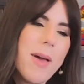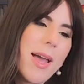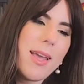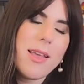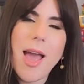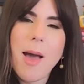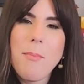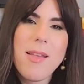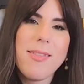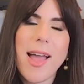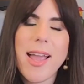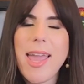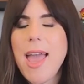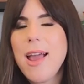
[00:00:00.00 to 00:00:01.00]

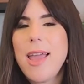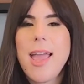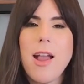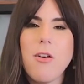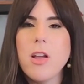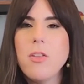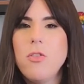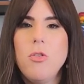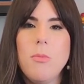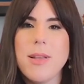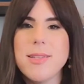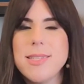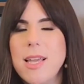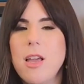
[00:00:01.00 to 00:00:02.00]
I can't carry a
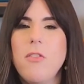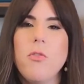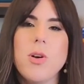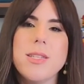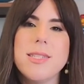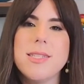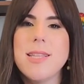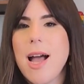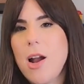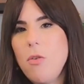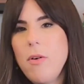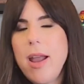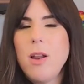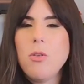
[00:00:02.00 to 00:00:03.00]
tune. My singing voice is
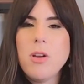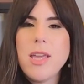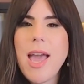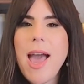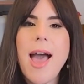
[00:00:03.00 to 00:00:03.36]
not great. Or,